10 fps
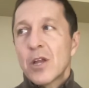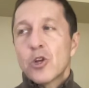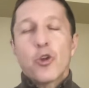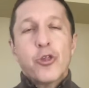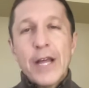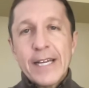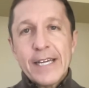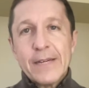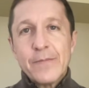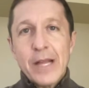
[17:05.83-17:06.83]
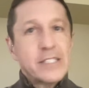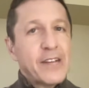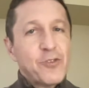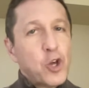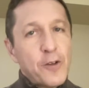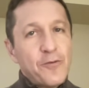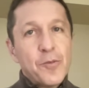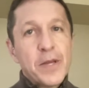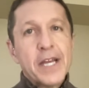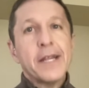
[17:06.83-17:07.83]
you're thinking, as they've thought from the
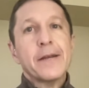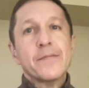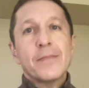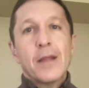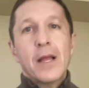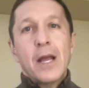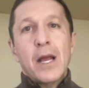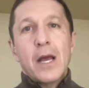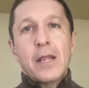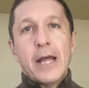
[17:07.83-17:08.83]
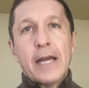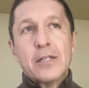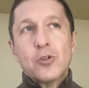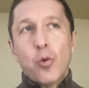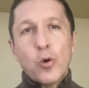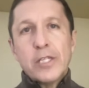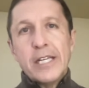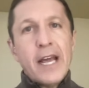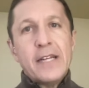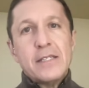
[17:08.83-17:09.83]
beginning, that toward the
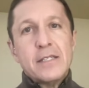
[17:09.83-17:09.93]
end,